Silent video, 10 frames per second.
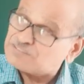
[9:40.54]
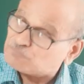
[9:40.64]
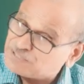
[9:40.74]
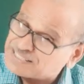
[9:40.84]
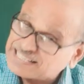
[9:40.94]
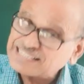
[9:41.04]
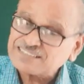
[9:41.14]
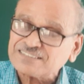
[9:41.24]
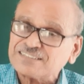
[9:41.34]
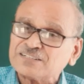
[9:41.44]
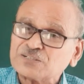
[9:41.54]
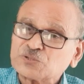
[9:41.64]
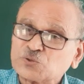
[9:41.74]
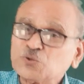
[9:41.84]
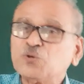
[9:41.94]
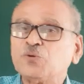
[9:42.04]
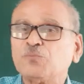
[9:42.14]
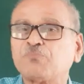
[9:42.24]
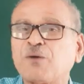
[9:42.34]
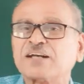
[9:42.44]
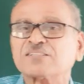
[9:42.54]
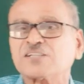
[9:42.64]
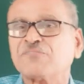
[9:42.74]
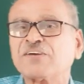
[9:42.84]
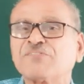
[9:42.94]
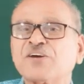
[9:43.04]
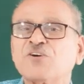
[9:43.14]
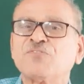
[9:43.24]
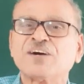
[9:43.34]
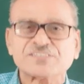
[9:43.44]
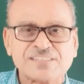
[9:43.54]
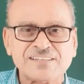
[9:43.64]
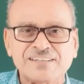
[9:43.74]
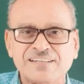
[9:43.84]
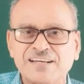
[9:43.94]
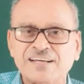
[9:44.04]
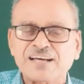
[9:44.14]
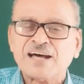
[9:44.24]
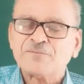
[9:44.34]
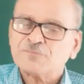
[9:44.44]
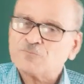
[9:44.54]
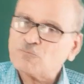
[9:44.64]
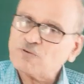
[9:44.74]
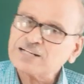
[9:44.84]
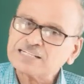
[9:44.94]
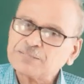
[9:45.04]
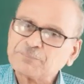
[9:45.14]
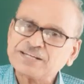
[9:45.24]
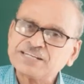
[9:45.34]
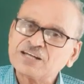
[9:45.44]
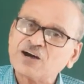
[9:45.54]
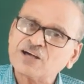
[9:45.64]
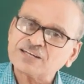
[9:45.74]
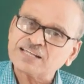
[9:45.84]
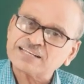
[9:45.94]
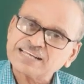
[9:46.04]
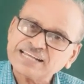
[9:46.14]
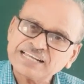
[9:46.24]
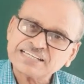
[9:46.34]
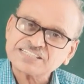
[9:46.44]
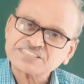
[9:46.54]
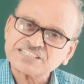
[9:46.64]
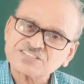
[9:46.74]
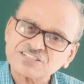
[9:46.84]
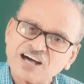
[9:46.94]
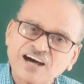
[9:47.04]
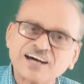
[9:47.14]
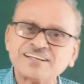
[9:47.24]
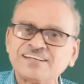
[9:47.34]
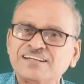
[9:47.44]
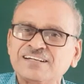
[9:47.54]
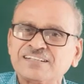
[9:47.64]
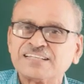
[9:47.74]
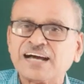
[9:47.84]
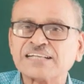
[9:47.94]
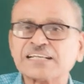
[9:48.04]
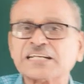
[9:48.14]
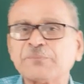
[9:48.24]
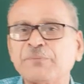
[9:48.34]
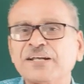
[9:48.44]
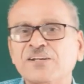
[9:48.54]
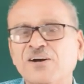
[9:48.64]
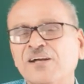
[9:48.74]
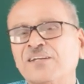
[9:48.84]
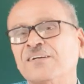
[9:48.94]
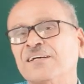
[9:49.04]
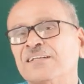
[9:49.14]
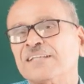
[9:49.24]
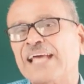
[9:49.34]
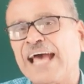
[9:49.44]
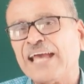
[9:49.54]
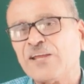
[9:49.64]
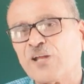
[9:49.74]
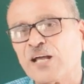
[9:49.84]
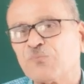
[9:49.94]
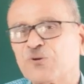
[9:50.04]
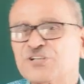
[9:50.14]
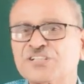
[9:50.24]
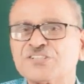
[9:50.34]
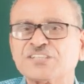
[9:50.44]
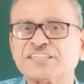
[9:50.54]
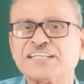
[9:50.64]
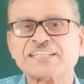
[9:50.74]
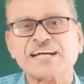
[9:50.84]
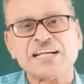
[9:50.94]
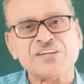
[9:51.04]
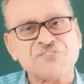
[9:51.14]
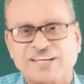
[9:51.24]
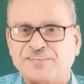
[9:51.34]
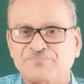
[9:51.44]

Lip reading: we get 2 parts of a wave function, one depending on radial distance r, the other depend on the angular positions theta and phi.